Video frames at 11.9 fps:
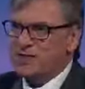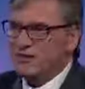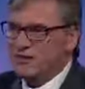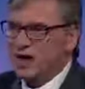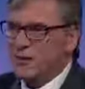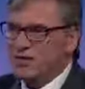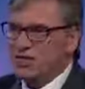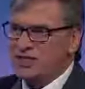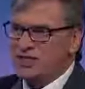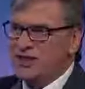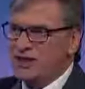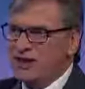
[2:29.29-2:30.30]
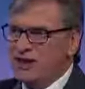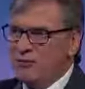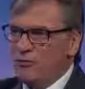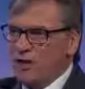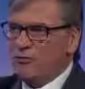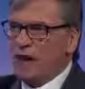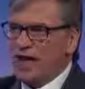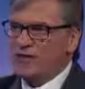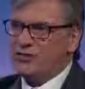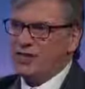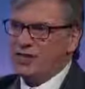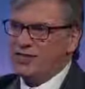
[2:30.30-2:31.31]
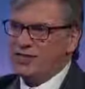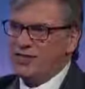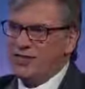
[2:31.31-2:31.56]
And if that were just repatriated